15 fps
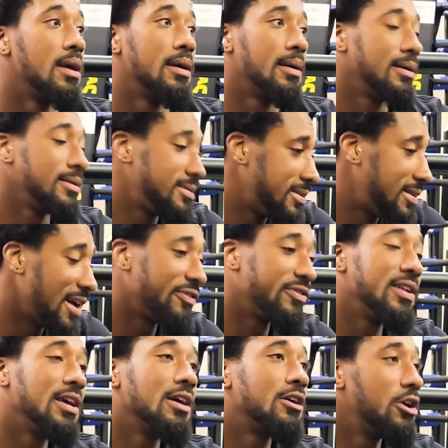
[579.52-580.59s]
it's
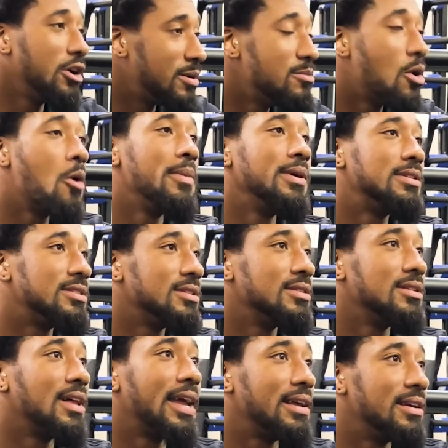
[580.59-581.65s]
definitely a good moment to,
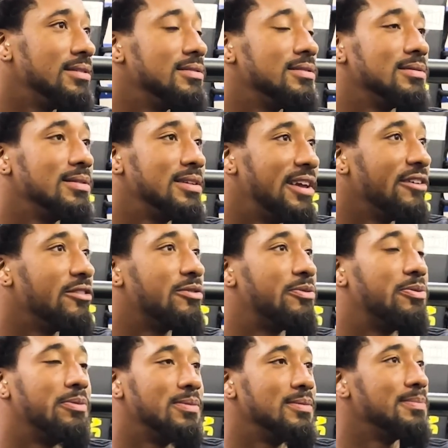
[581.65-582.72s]
like, give
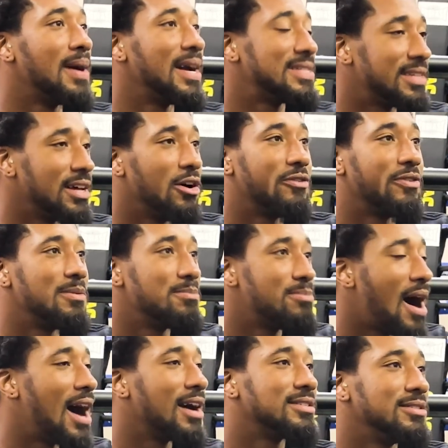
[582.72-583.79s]
myself and
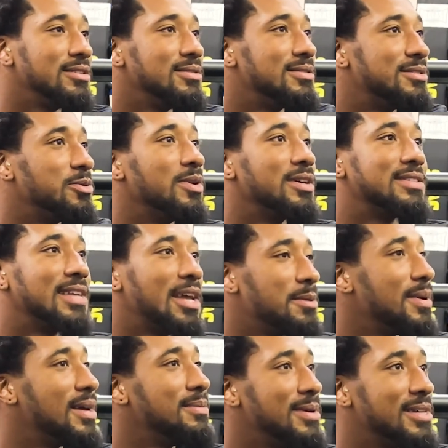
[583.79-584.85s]
boxing what they've
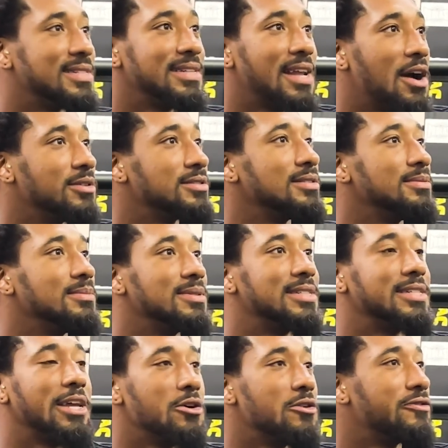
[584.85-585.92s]
been missing out: some
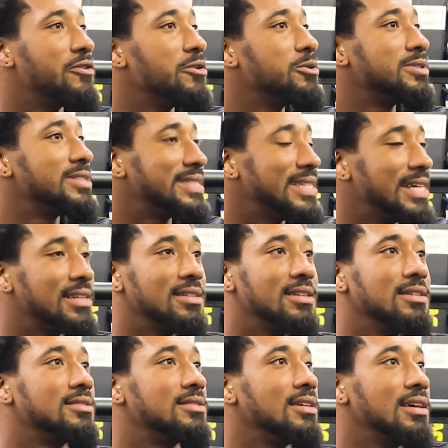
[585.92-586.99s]
skillful
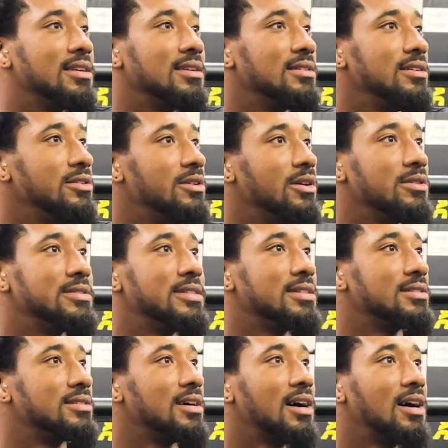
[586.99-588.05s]
slickness and, you know,
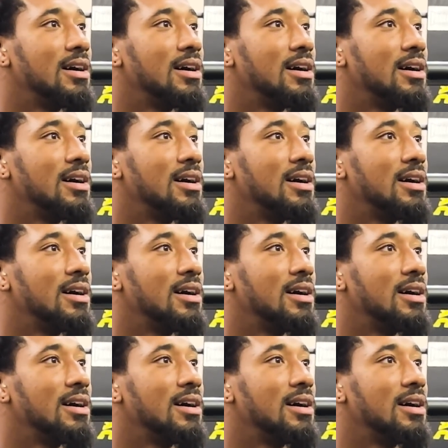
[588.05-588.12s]
just.